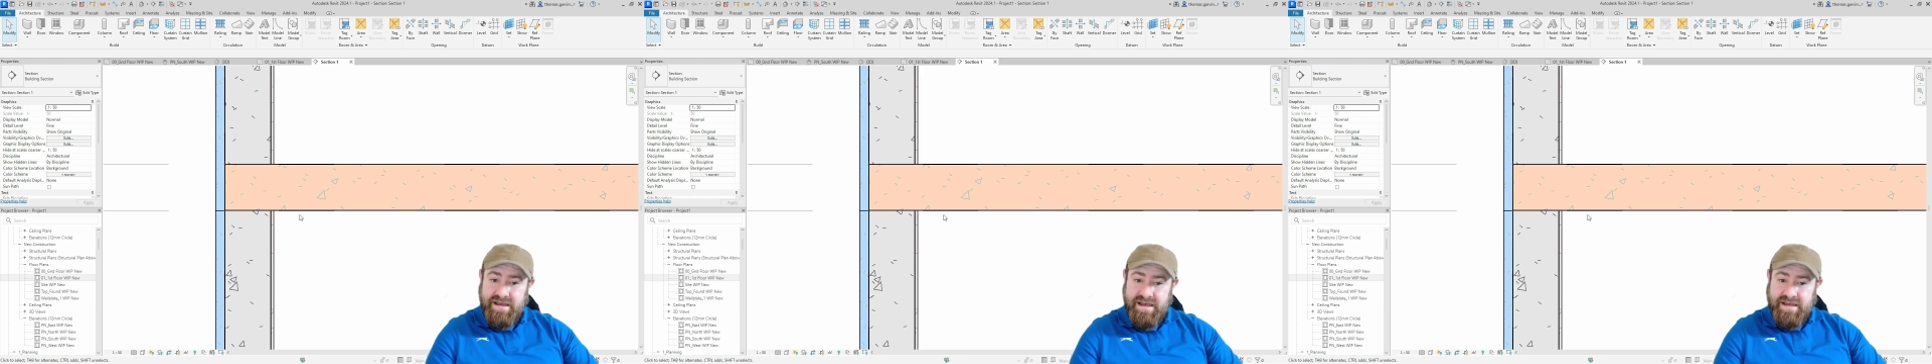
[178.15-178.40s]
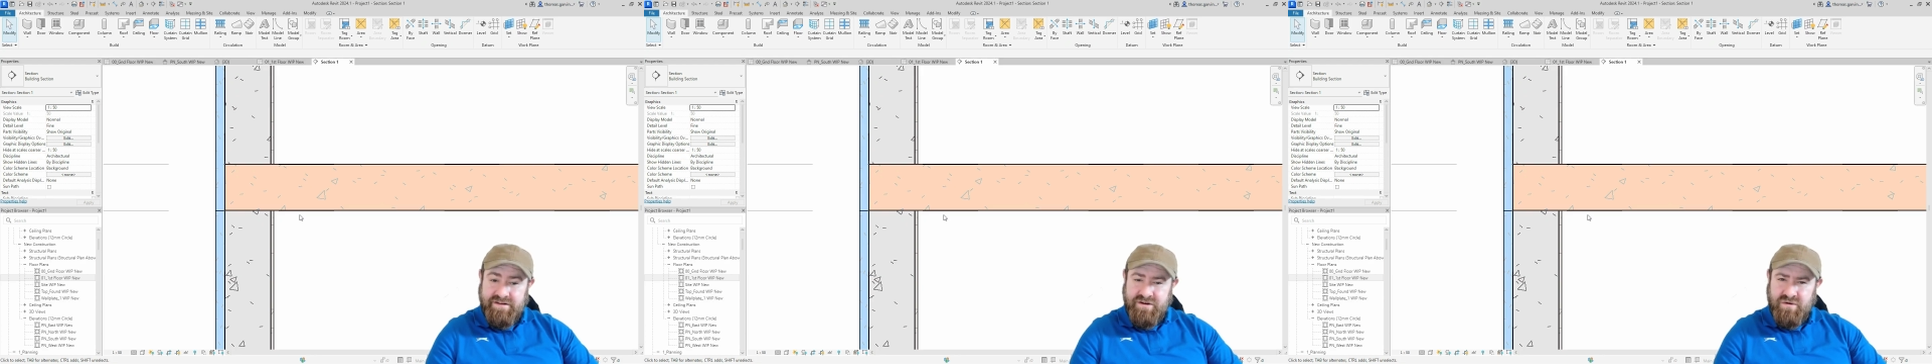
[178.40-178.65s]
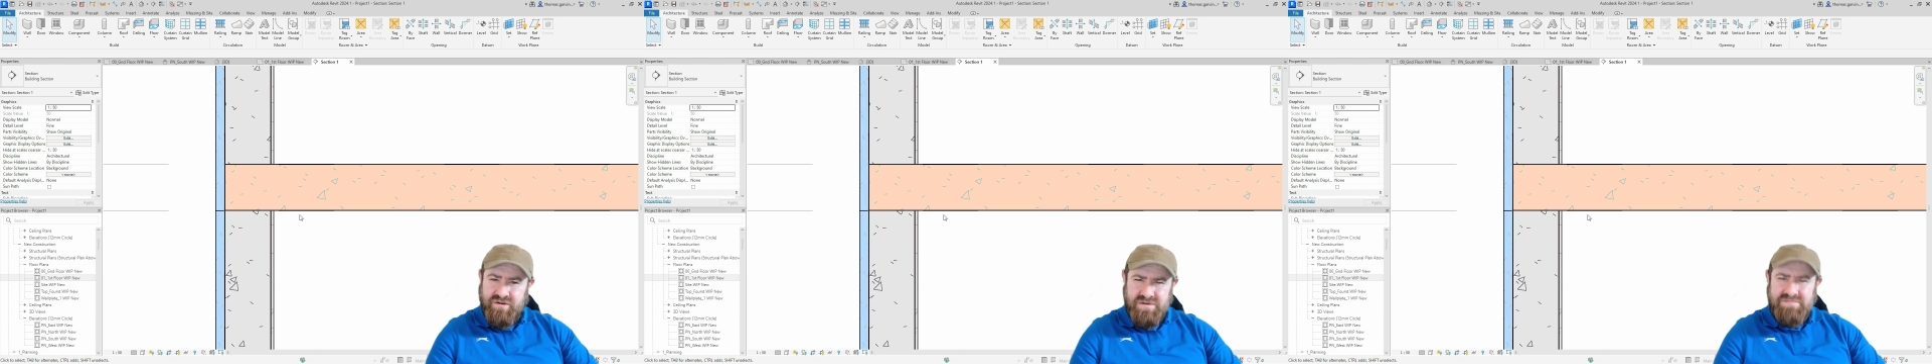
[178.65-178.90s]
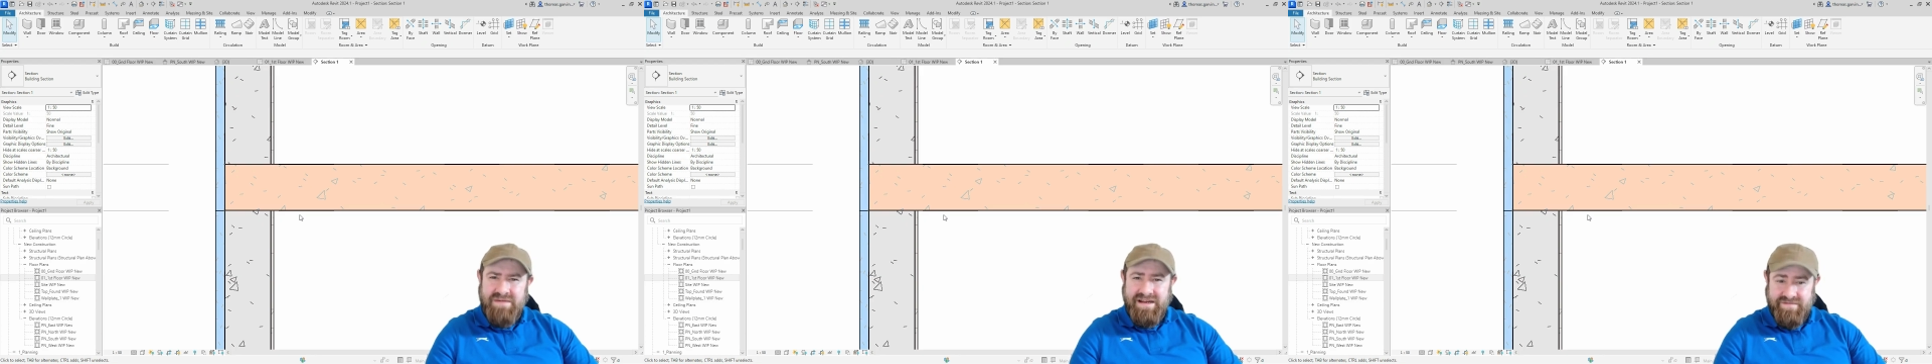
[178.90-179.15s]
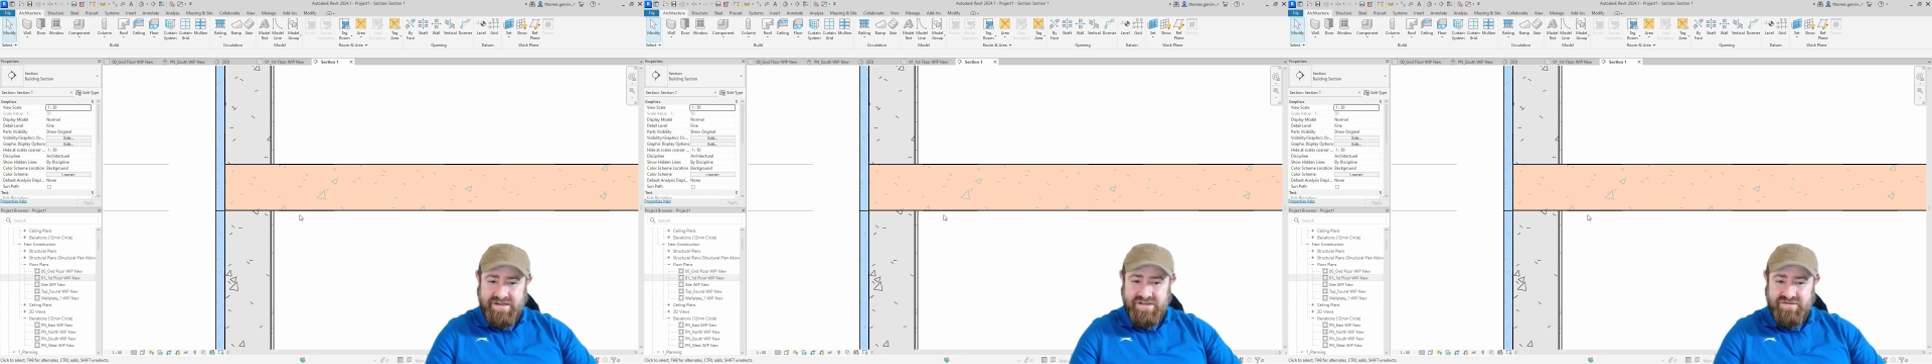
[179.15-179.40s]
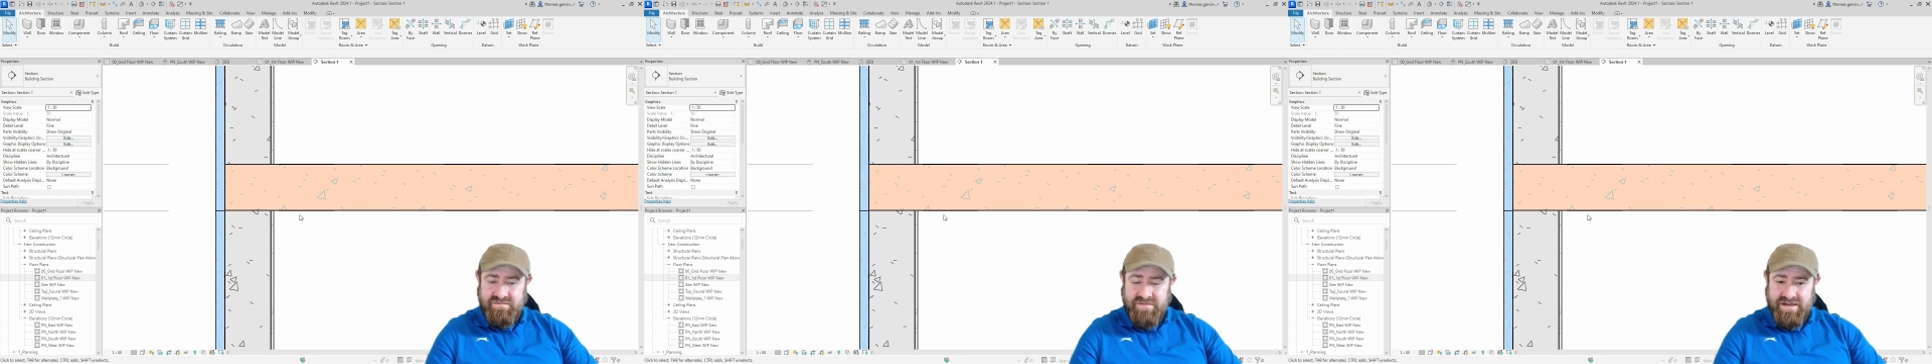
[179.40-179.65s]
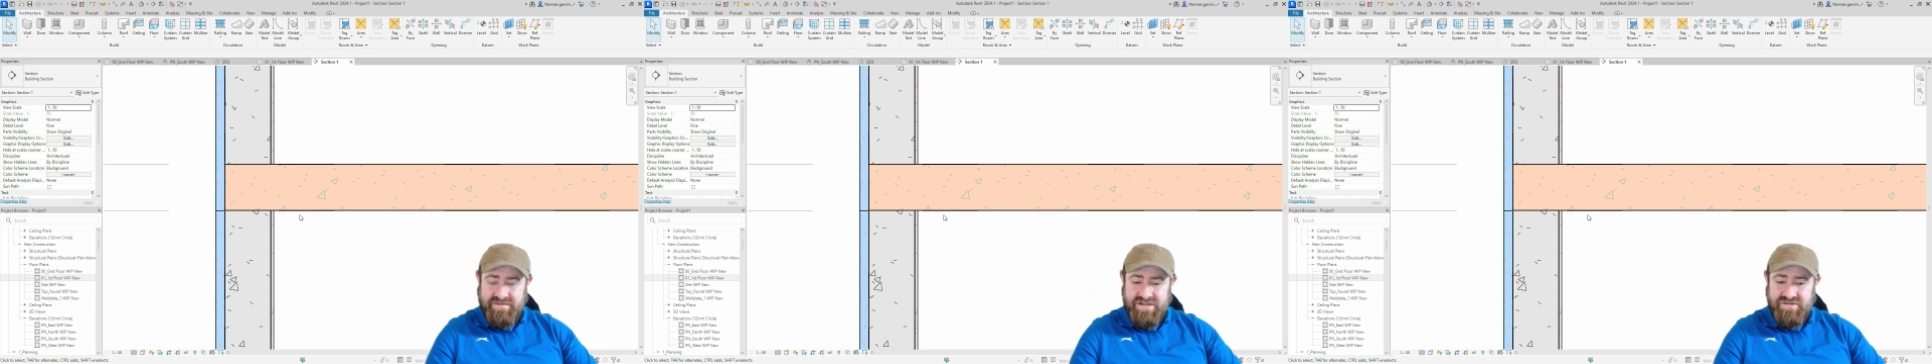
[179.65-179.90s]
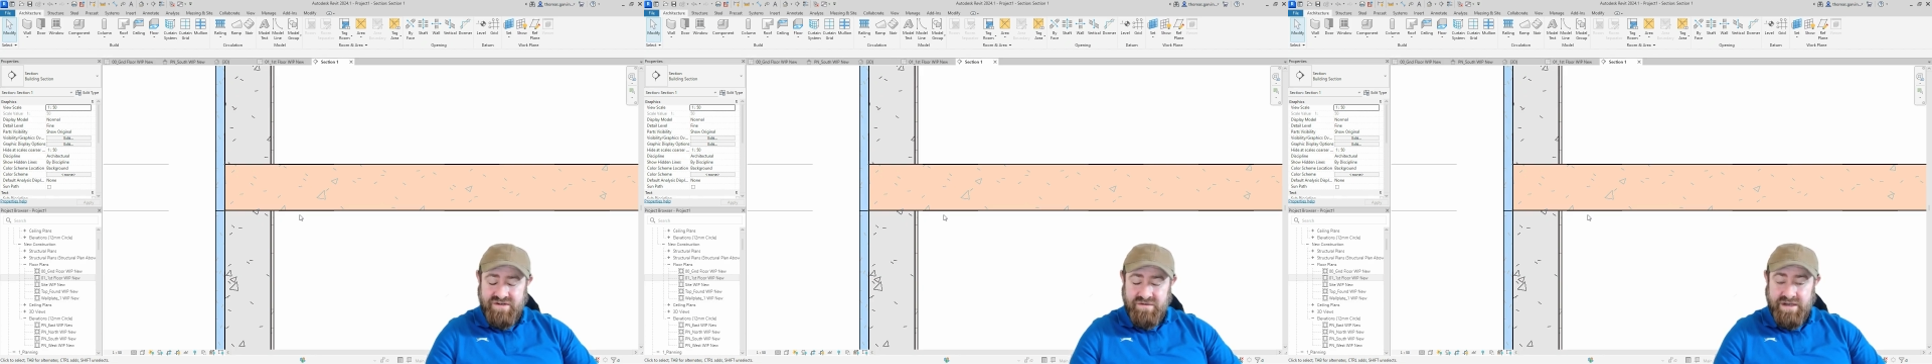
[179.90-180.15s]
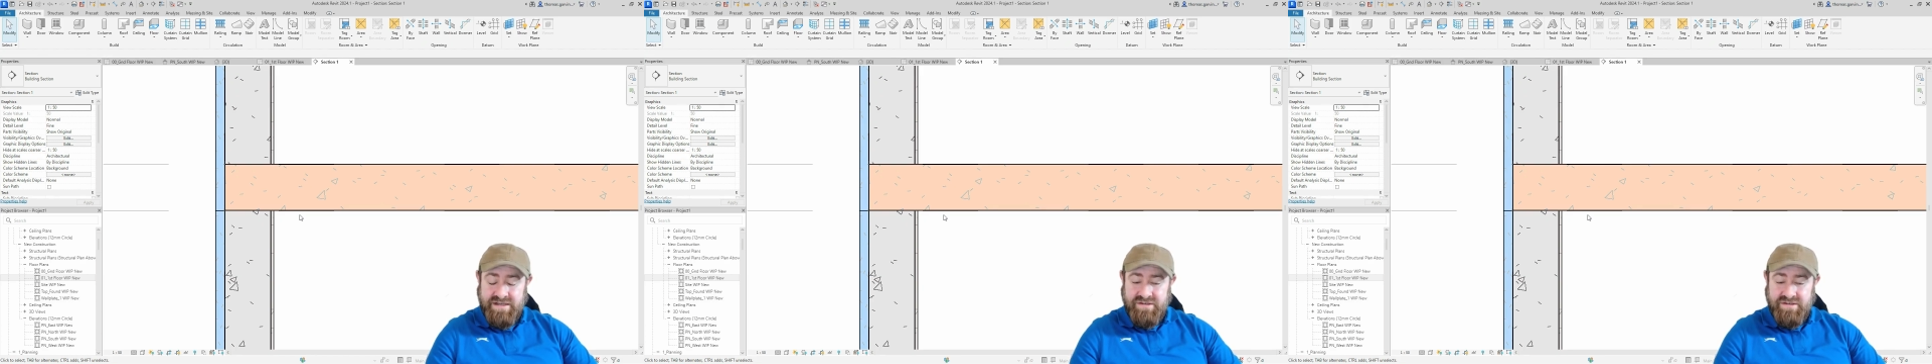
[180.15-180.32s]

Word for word: and they don't always manifest manifest straight away.